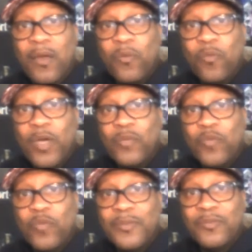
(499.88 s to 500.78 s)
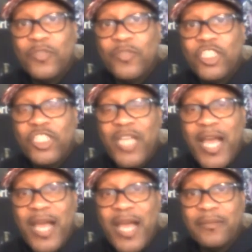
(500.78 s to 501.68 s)
One woman was
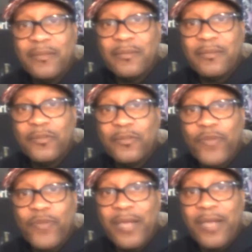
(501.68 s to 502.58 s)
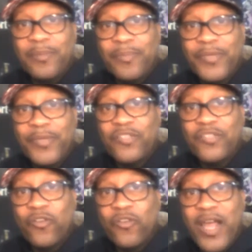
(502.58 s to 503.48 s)
shot trying to breach
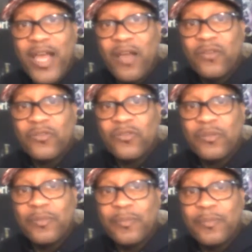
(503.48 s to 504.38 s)
the grounds.